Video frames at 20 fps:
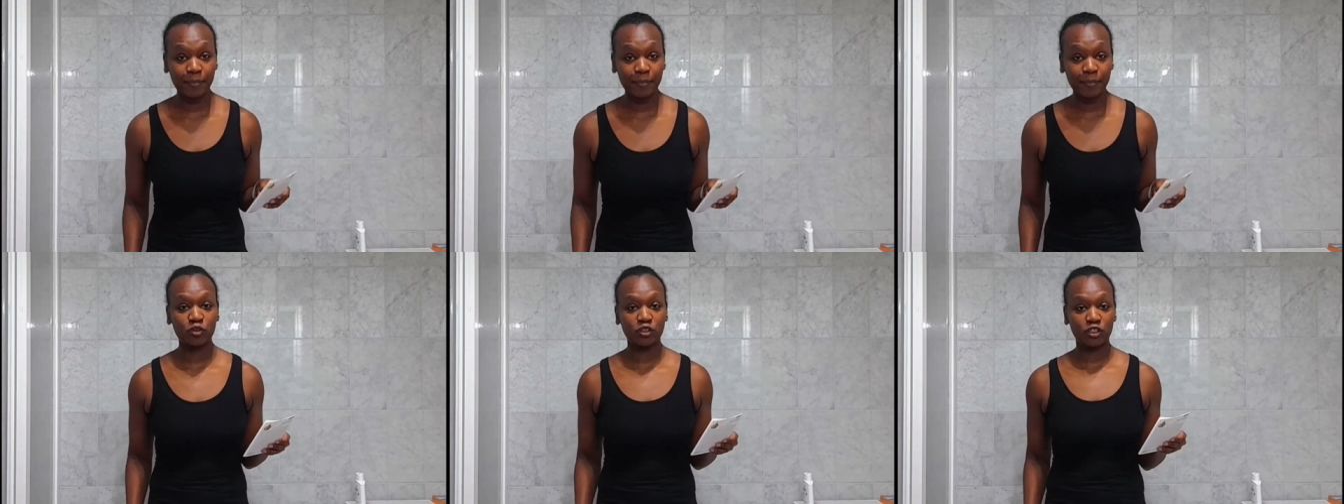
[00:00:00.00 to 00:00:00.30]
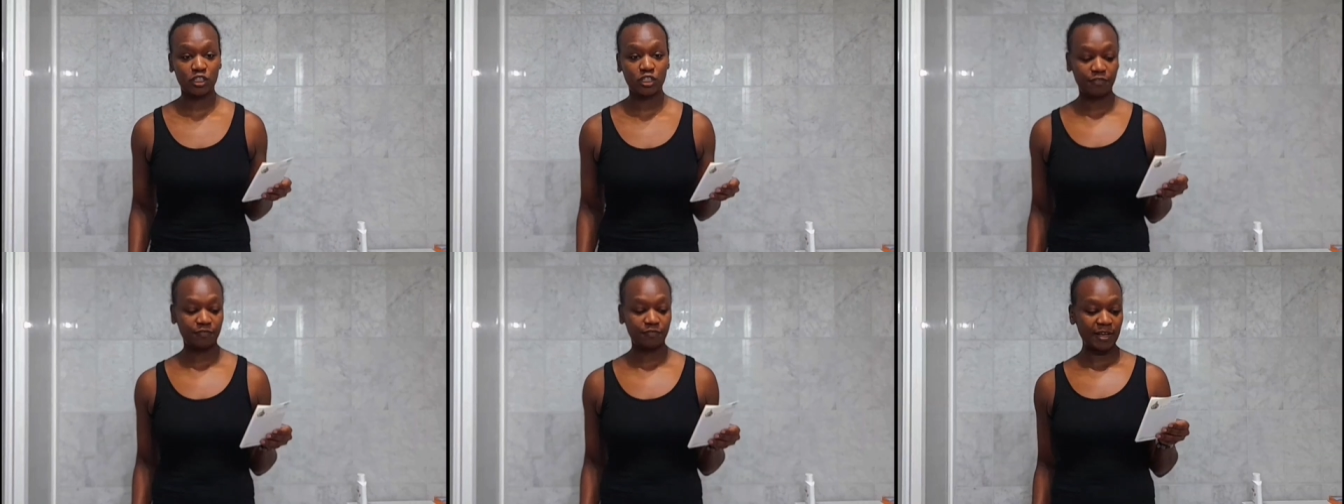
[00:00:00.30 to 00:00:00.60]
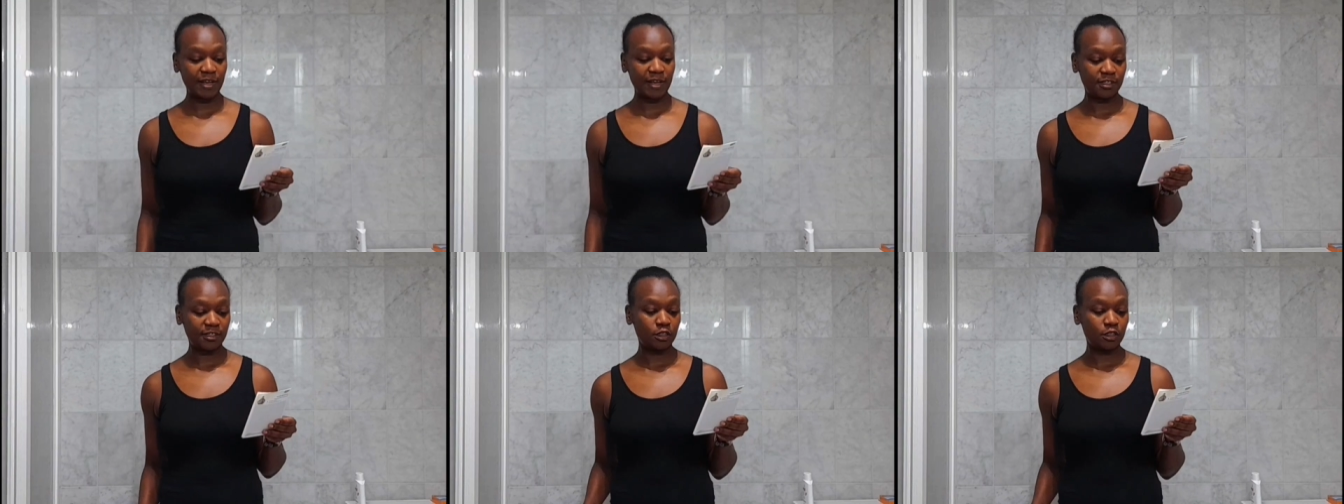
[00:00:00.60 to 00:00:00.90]
positive
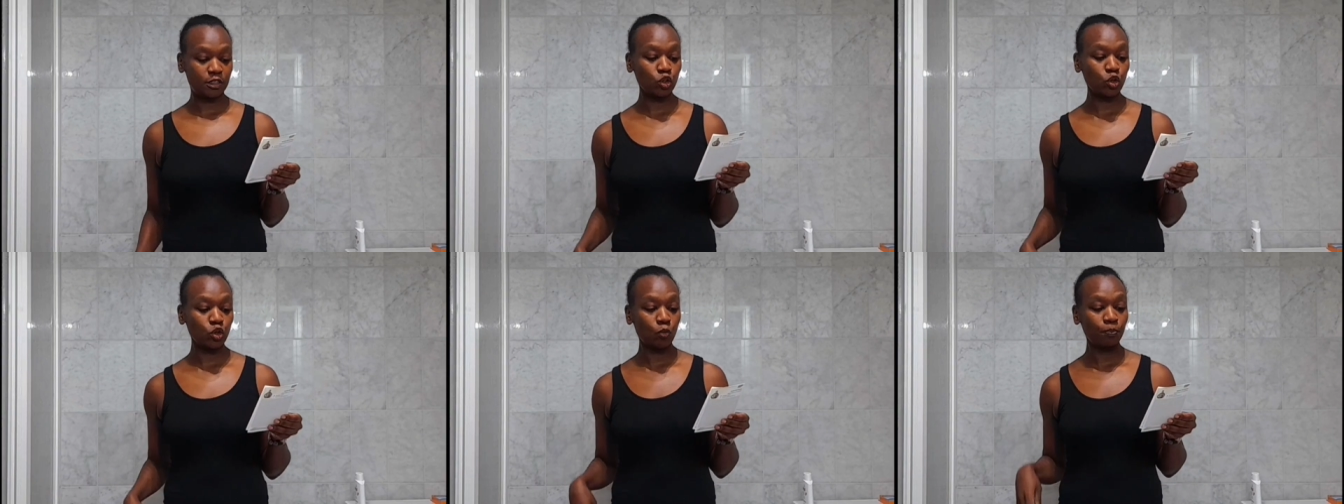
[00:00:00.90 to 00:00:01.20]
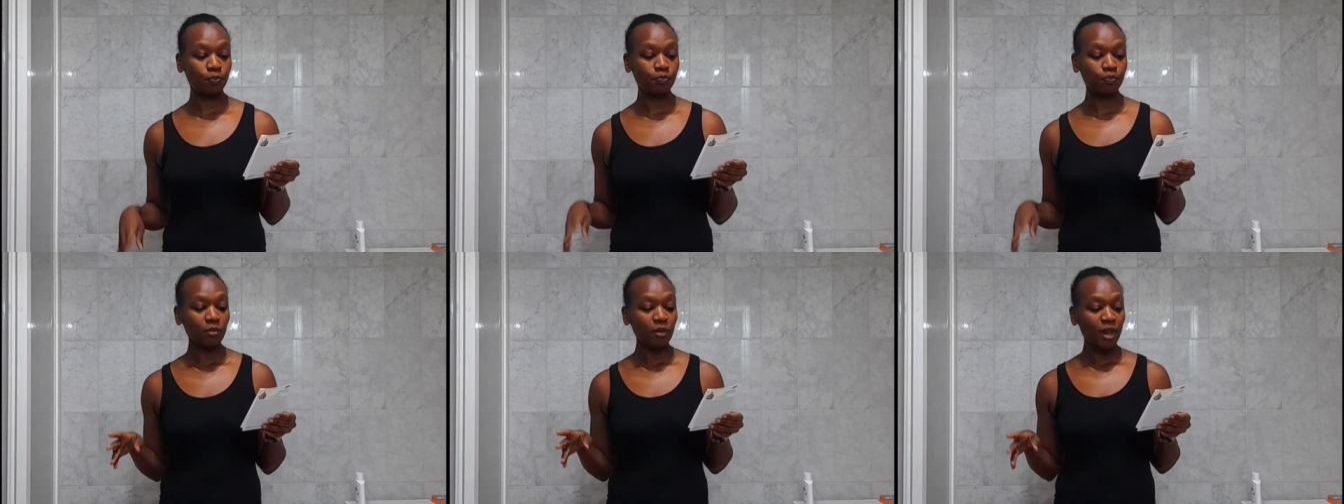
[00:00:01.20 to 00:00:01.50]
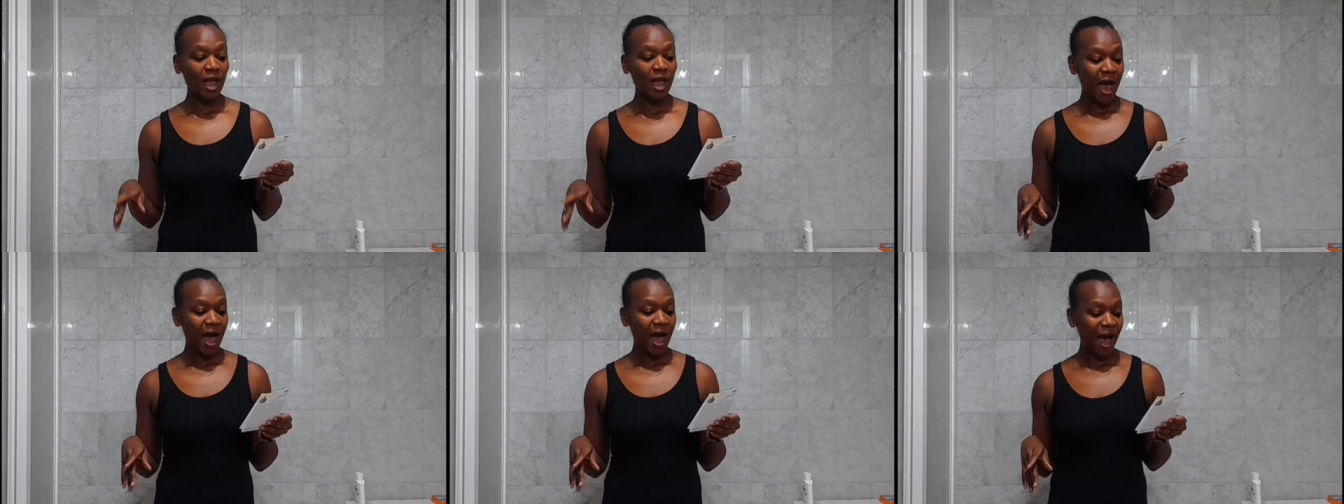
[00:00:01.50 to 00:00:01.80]
answer. So
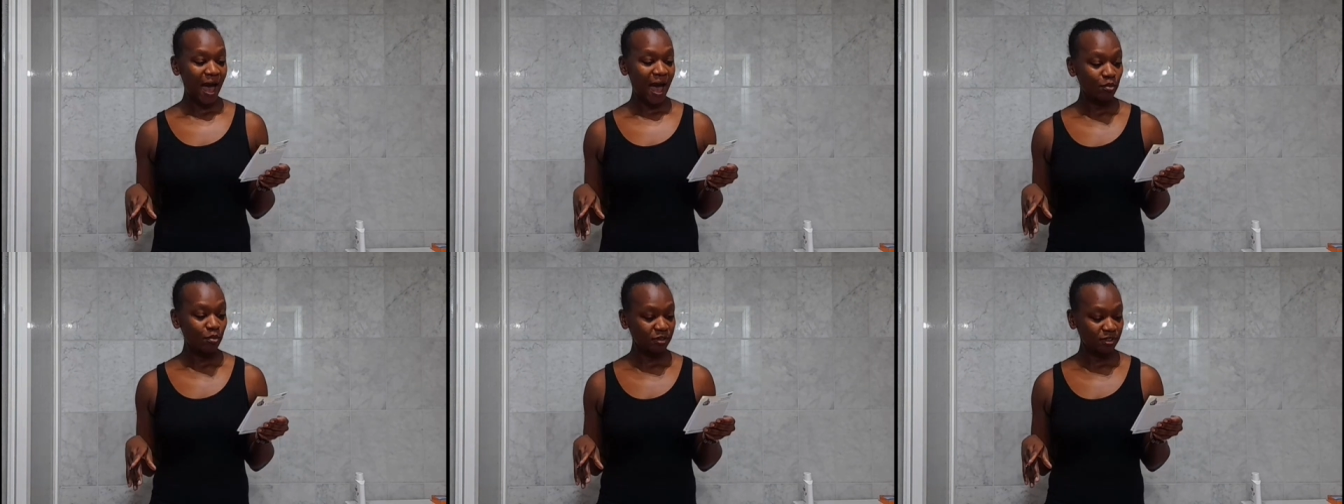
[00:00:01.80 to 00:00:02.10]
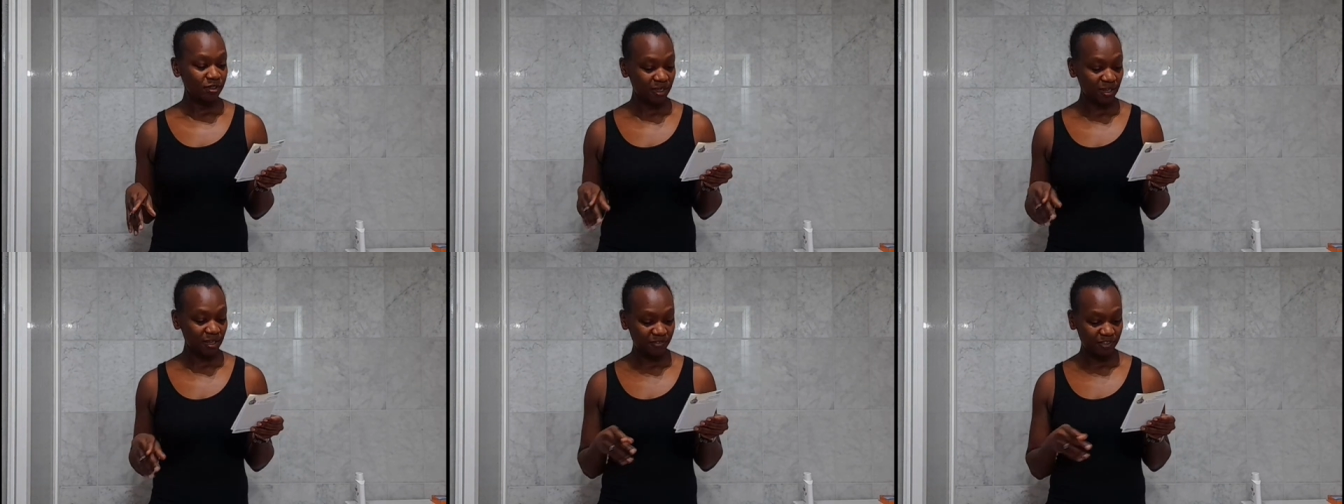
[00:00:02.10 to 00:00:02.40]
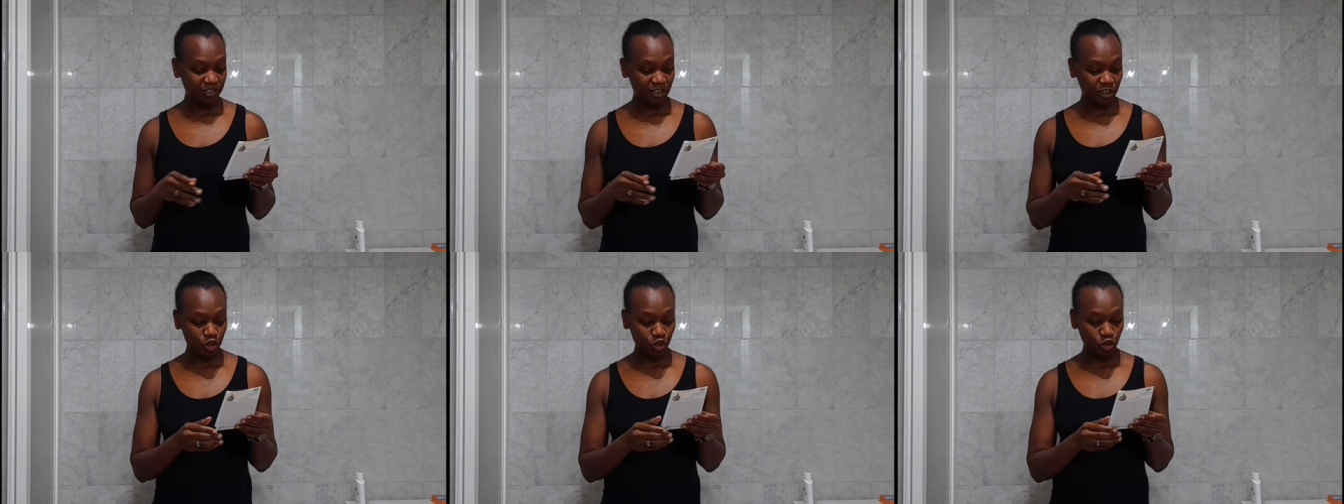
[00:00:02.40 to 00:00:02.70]
I was an
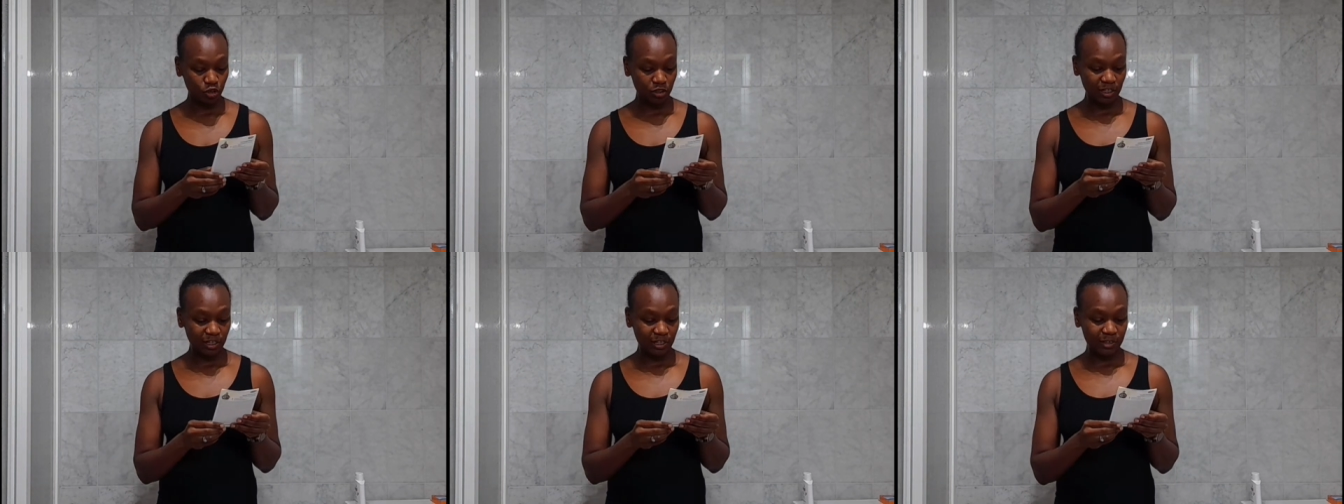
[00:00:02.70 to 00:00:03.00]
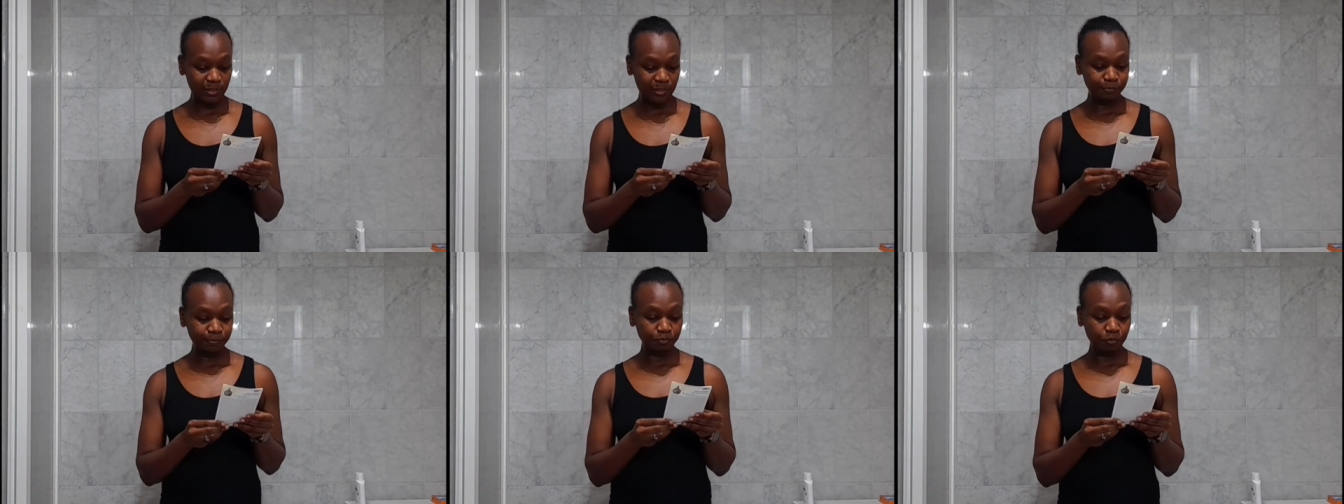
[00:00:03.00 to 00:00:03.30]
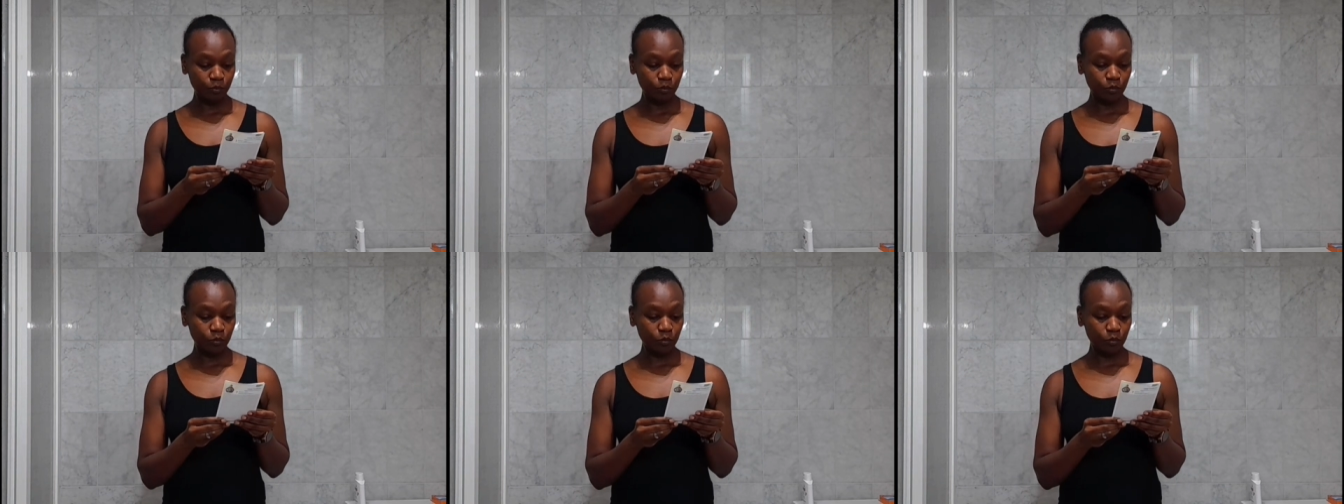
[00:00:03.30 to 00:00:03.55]
FS um,